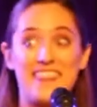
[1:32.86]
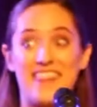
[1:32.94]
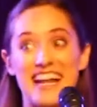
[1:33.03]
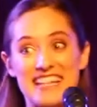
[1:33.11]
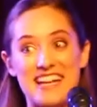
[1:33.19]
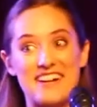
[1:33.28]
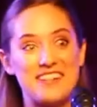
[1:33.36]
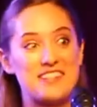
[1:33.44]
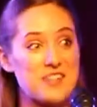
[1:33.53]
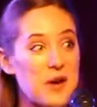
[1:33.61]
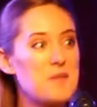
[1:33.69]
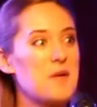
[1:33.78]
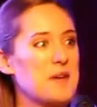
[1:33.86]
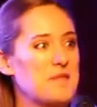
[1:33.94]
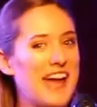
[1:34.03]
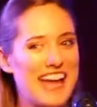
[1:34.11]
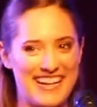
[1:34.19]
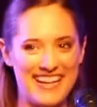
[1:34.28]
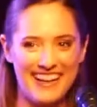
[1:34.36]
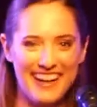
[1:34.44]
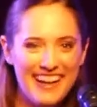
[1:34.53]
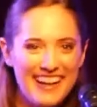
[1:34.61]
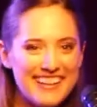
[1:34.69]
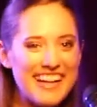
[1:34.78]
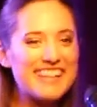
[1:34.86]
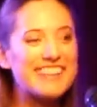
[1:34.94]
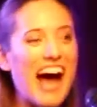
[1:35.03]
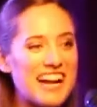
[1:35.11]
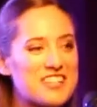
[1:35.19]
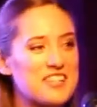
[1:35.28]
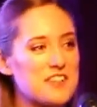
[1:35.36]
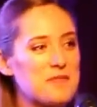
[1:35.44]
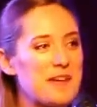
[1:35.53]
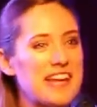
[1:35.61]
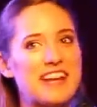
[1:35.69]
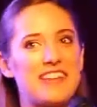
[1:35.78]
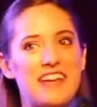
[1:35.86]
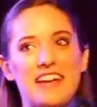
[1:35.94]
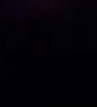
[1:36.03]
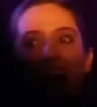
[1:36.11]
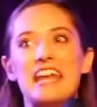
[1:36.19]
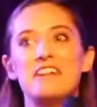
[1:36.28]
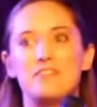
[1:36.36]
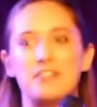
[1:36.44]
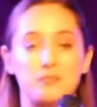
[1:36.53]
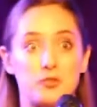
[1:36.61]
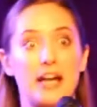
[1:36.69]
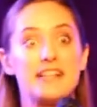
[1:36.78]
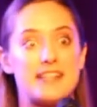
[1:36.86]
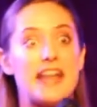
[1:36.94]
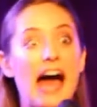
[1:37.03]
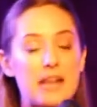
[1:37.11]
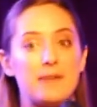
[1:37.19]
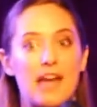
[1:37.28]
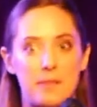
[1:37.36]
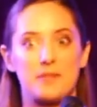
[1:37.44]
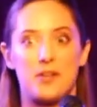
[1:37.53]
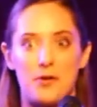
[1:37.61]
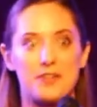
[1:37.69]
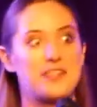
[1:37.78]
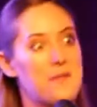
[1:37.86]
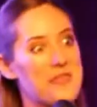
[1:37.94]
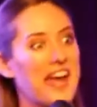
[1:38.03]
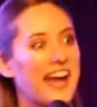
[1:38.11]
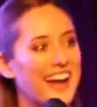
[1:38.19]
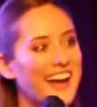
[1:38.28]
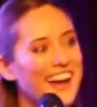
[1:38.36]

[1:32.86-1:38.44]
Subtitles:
That sounded so morbid! Like, that should have been the end of a Grey's Anatomy episode or something.